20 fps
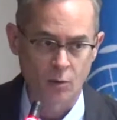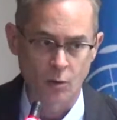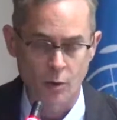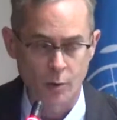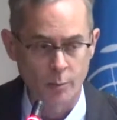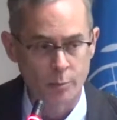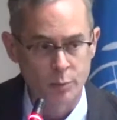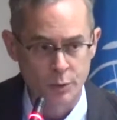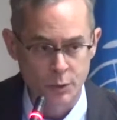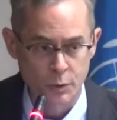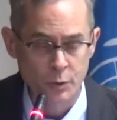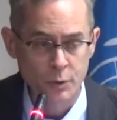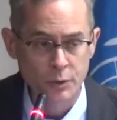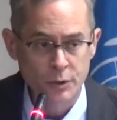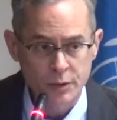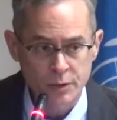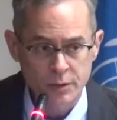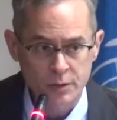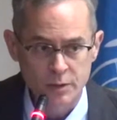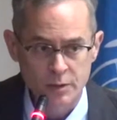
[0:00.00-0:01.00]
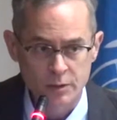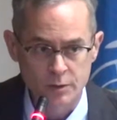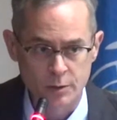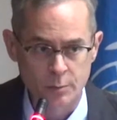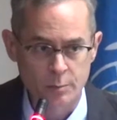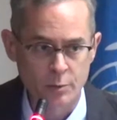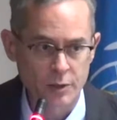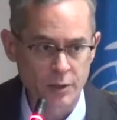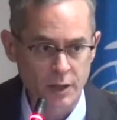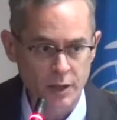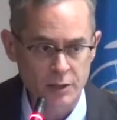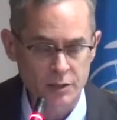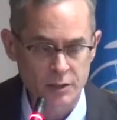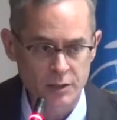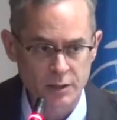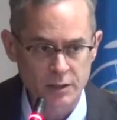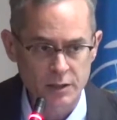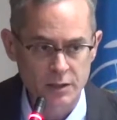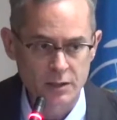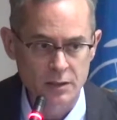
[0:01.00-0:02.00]
or a boon to
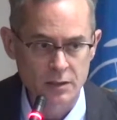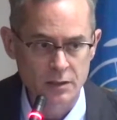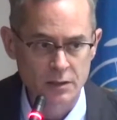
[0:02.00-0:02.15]
production?